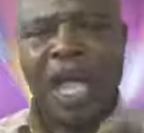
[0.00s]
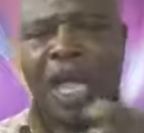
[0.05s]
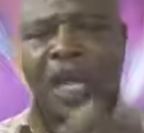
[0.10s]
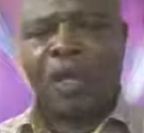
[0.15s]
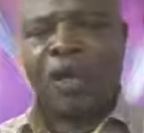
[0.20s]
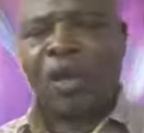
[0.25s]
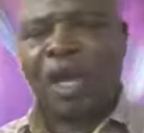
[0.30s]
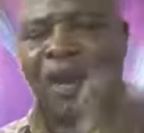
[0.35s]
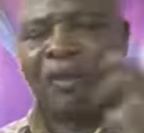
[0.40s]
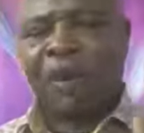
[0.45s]
a
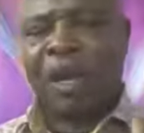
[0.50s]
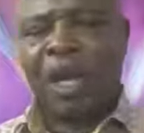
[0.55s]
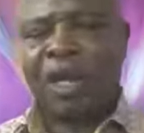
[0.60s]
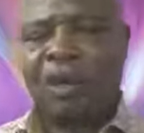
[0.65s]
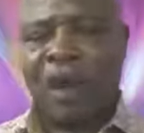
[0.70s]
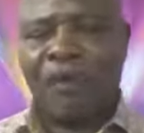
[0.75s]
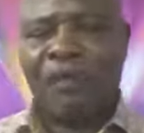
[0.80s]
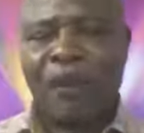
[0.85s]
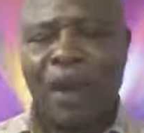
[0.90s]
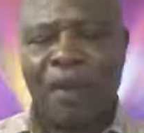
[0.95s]
new level
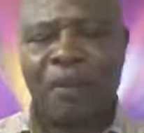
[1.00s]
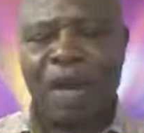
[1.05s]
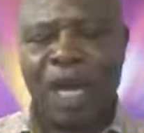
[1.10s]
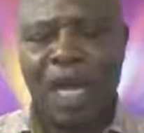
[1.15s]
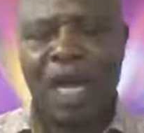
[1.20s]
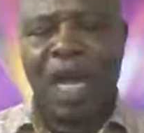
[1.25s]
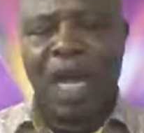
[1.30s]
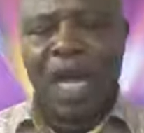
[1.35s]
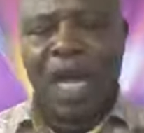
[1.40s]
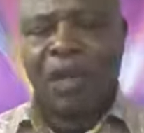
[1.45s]
in your
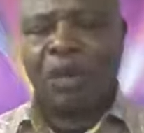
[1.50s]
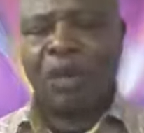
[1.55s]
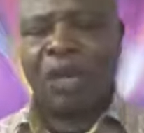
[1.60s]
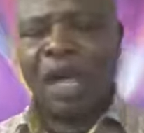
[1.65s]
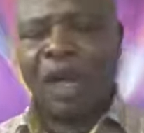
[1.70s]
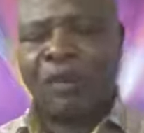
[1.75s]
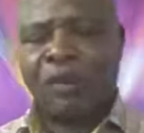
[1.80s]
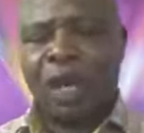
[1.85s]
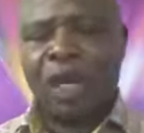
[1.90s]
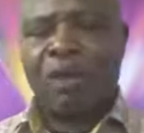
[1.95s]
family, a new
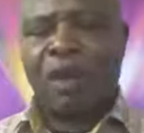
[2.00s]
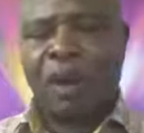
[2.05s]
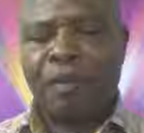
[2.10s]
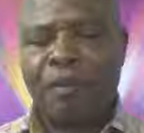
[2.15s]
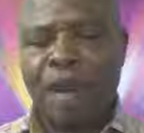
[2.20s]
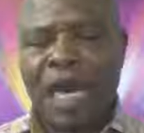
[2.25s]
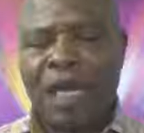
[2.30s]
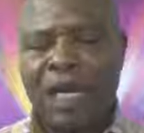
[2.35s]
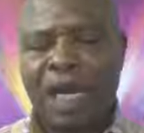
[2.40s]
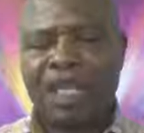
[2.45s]
level in your
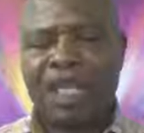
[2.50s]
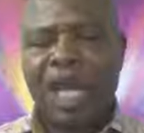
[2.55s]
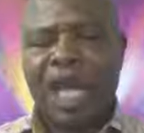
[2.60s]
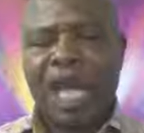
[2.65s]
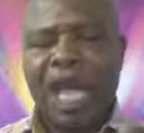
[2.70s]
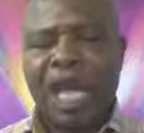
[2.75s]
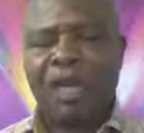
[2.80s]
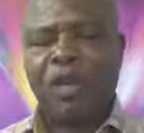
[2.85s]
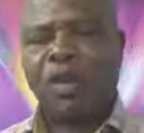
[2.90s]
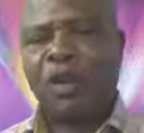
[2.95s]
marriage,
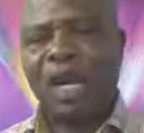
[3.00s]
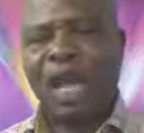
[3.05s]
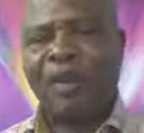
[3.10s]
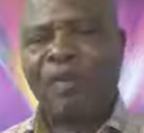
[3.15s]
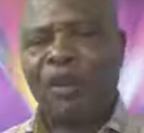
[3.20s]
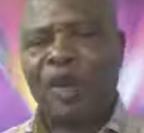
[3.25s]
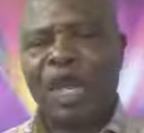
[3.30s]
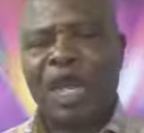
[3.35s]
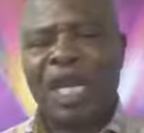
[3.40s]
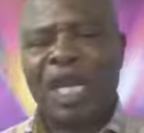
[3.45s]
a new
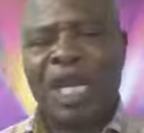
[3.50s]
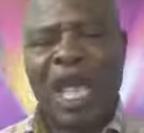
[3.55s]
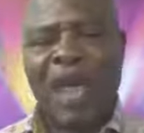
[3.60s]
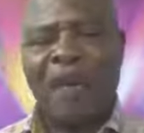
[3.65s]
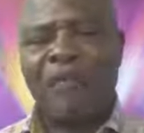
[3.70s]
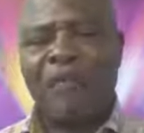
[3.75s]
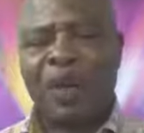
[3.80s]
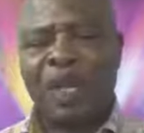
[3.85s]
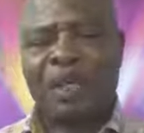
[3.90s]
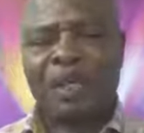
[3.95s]
level in
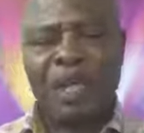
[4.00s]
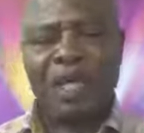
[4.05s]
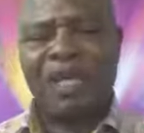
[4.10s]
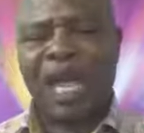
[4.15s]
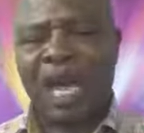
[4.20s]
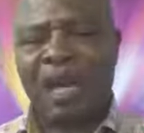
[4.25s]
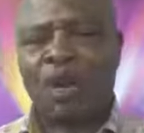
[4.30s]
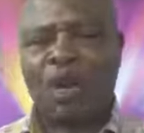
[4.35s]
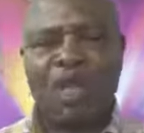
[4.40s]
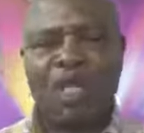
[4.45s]
everything
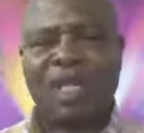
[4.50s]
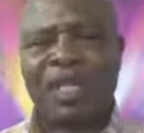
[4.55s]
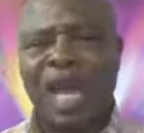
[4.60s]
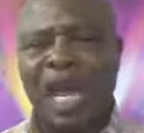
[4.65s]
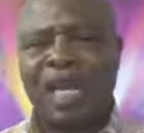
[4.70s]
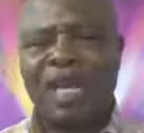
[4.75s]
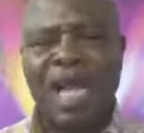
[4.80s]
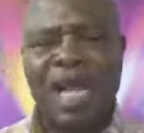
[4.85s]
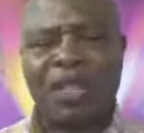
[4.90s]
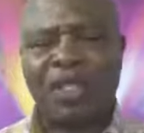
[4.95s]
that
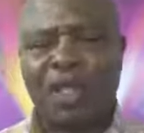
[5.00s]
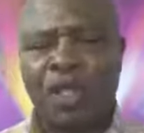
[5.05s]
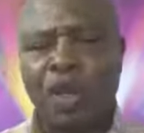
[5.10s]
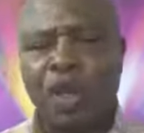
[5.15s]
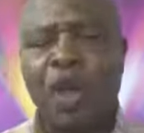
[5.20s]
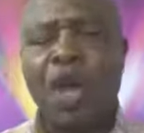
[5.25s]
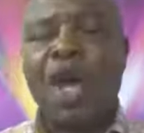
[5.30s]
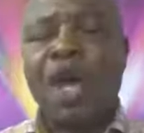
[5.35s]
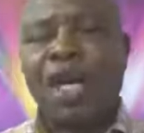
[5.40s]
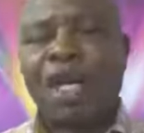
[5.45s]
concerneth
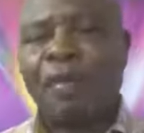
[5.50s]
you.